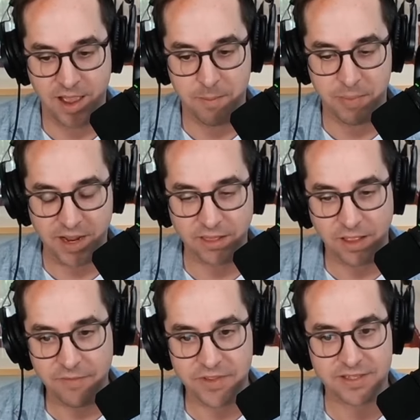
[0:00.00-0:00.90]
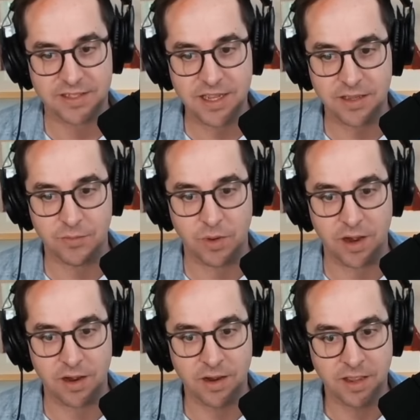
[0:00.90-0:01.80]
But I love the scene
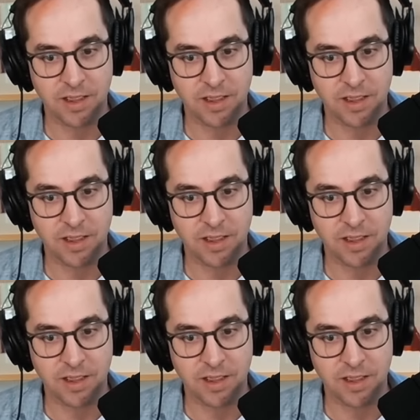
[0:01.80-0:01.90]
where